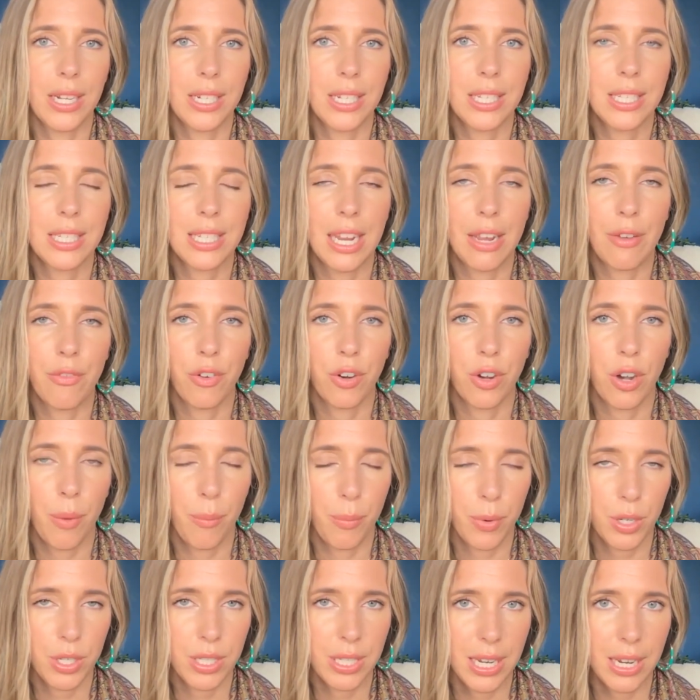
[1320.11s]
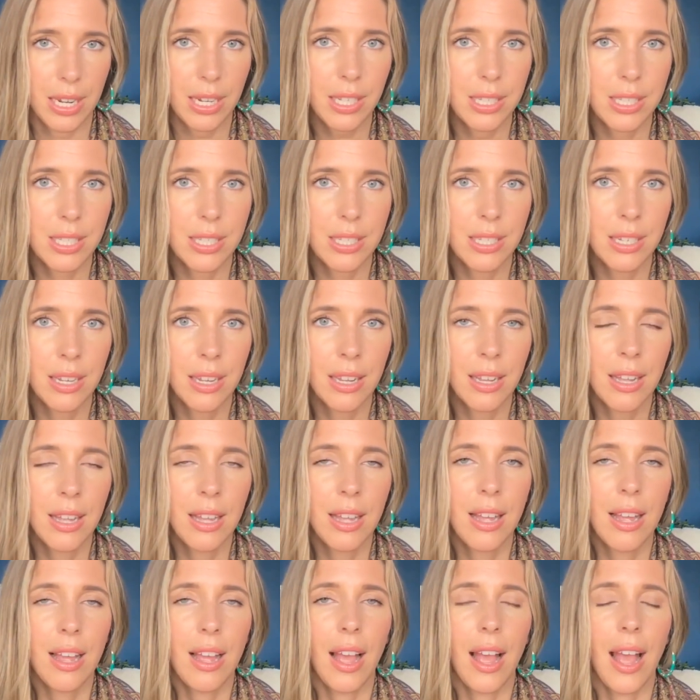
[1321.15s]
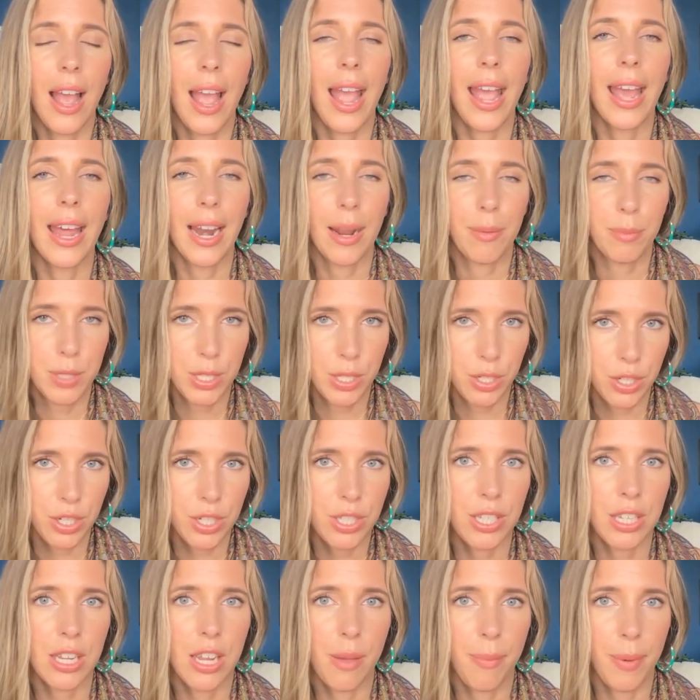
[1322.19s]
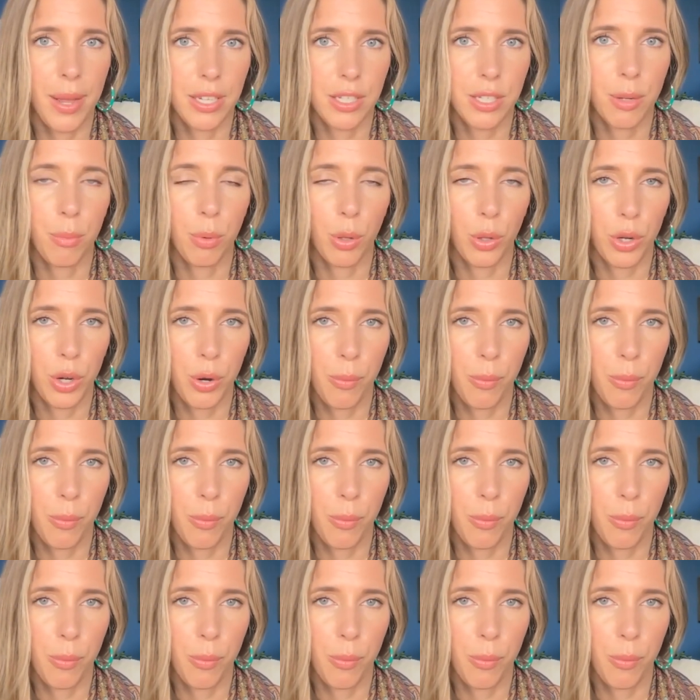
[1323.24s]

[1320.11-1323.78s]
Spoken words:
to stay for number 6. And I'm seriously about to blow your